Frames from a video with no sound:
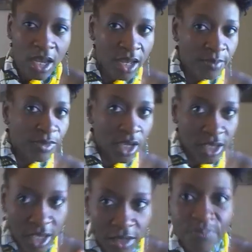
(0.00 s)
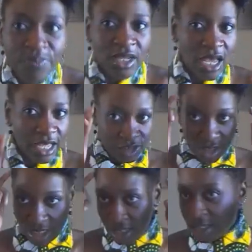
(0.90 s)
Um, okay,
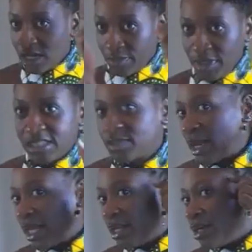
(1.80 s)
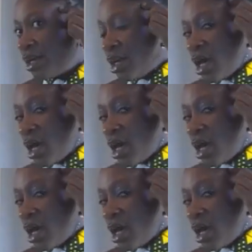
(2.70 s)
actually, let me explain.